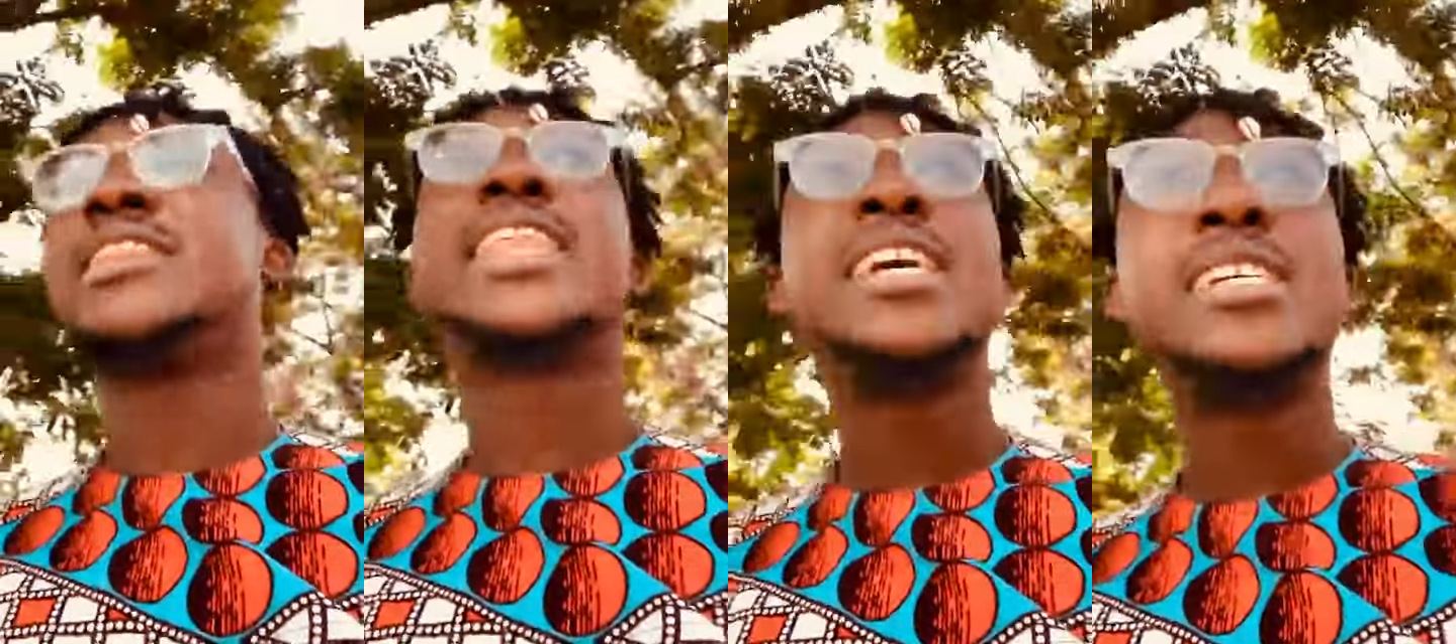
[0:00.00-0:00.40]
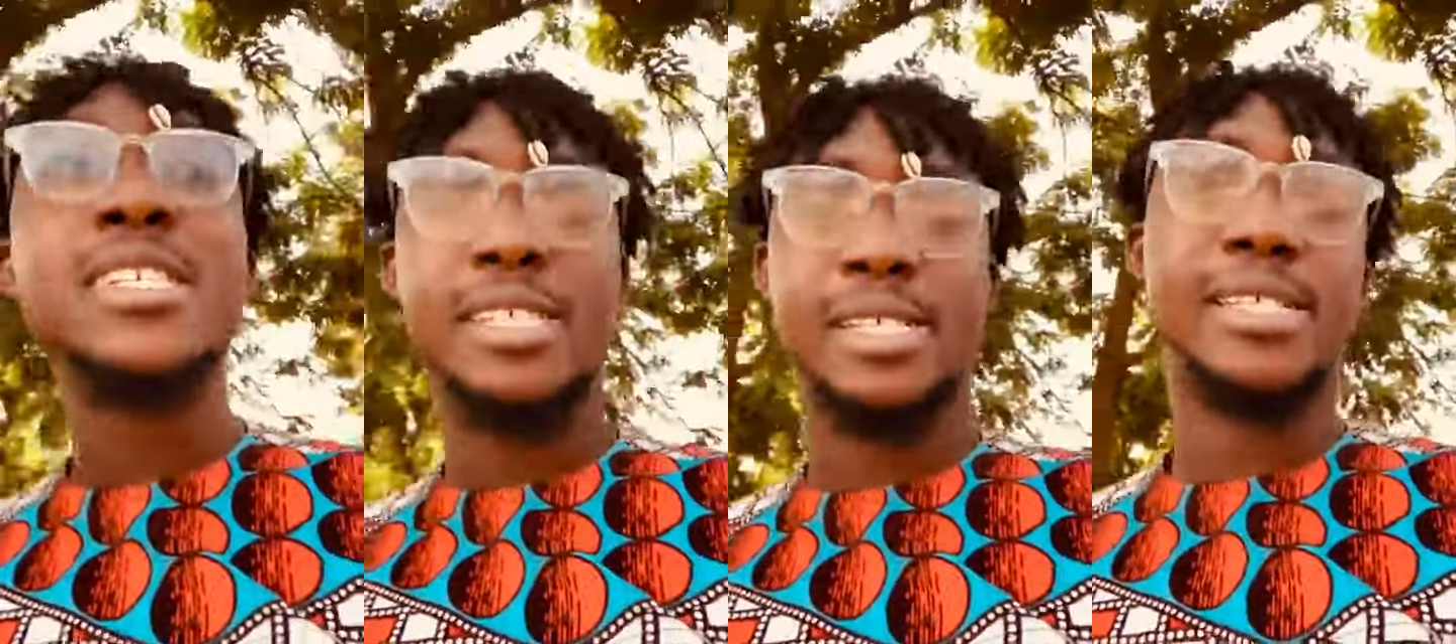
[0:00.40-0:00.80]
the
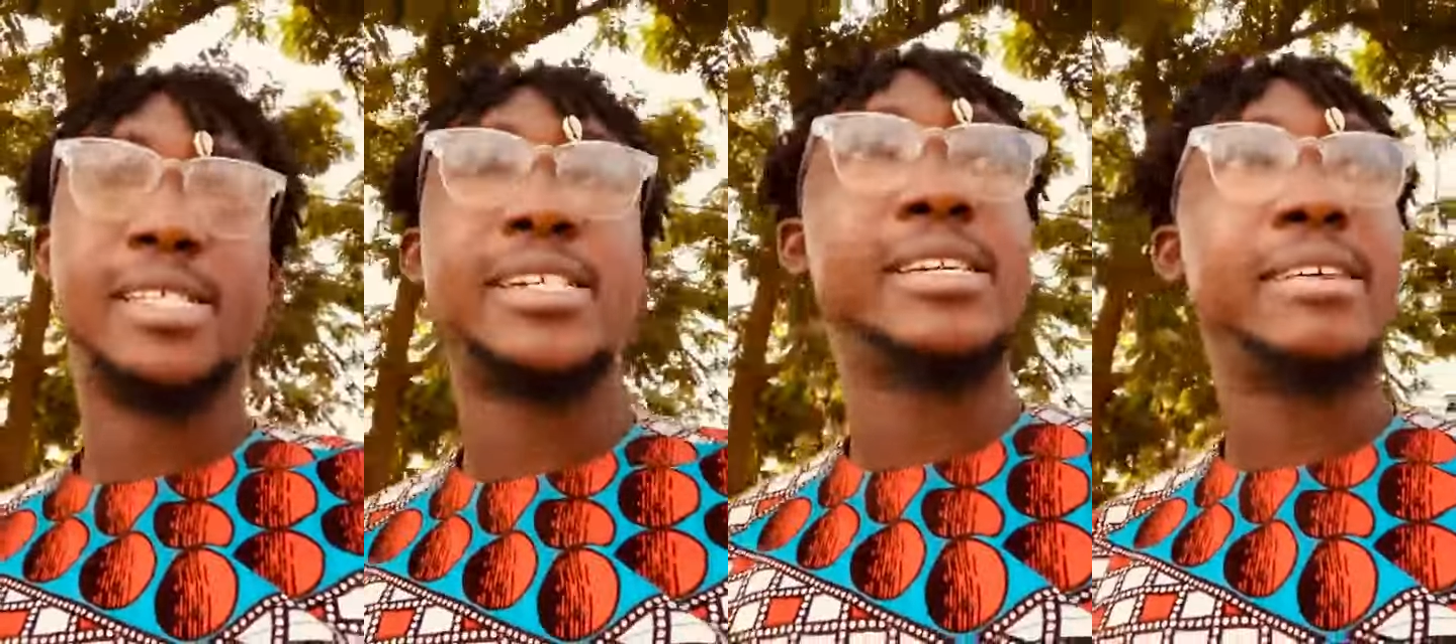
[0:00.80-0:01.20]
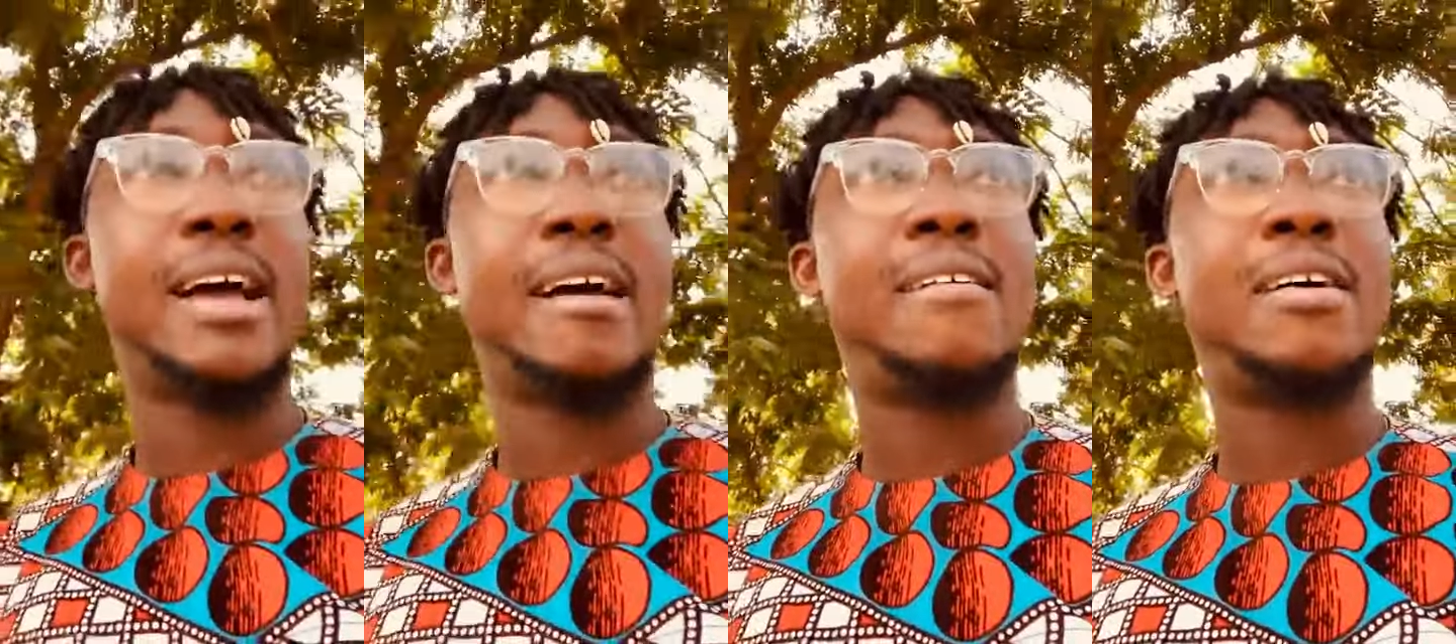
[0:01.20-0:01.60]
things,
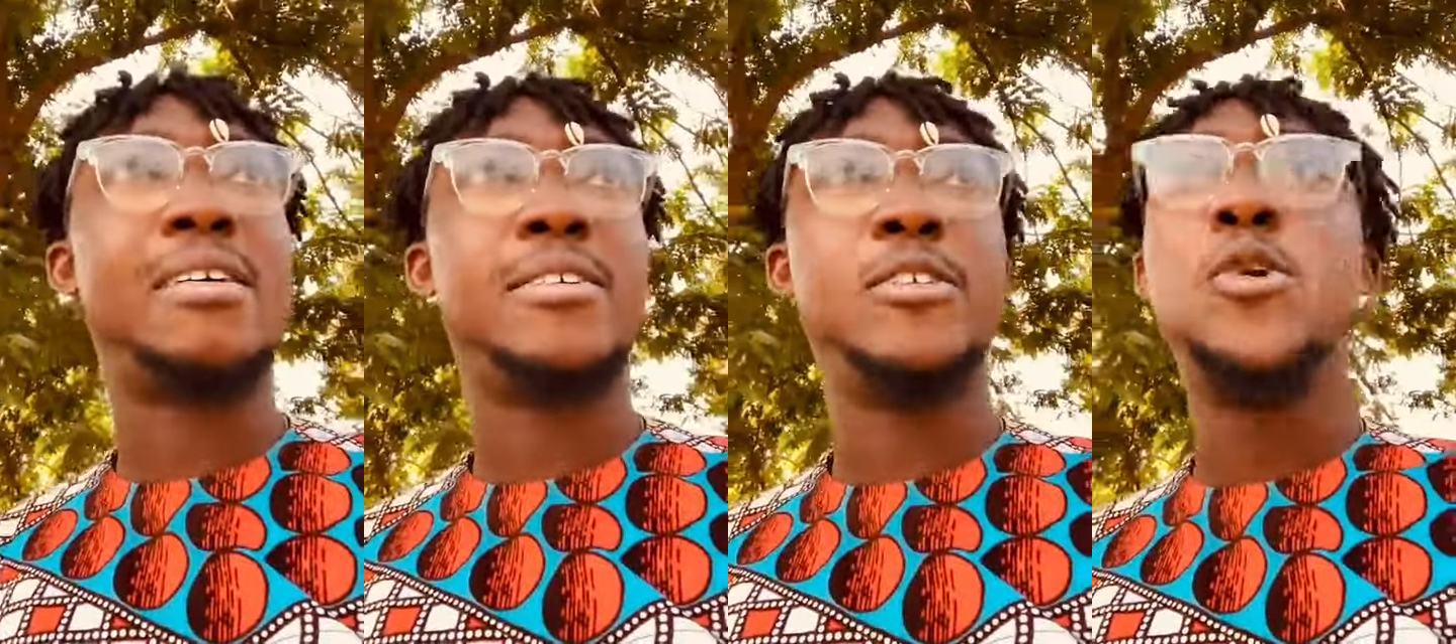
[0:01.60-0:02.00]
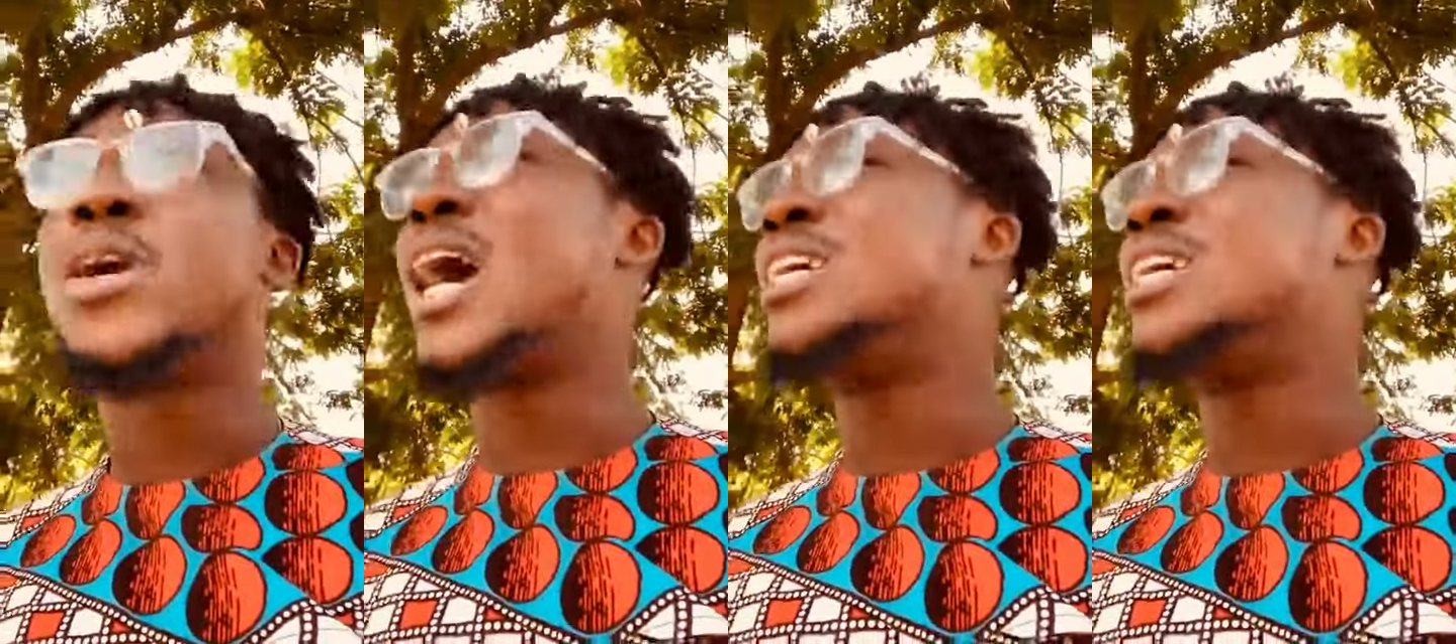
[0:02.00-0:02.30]
you